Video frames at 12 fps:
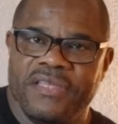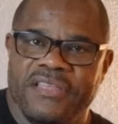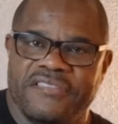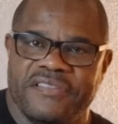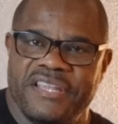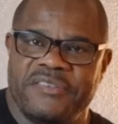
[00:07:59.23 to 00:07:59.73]

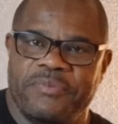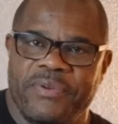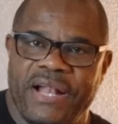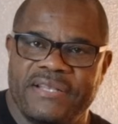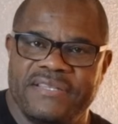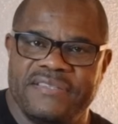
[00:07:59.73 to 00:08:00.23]
So let's
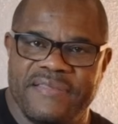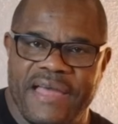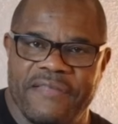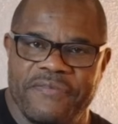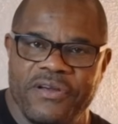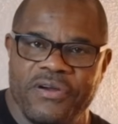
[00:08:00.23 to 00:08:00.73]
practice
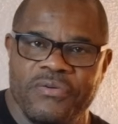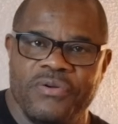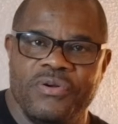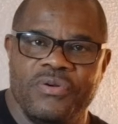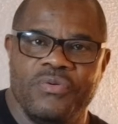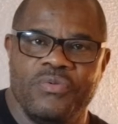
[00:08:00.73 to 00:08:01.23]
that
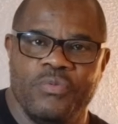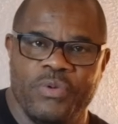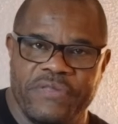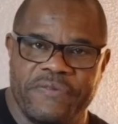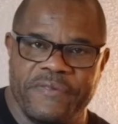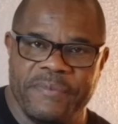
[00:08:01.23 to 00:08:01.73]
now
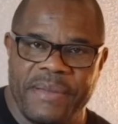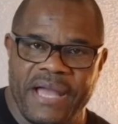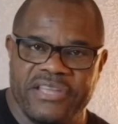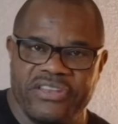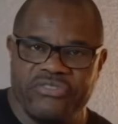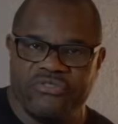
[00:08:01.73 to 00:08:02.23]
with the backing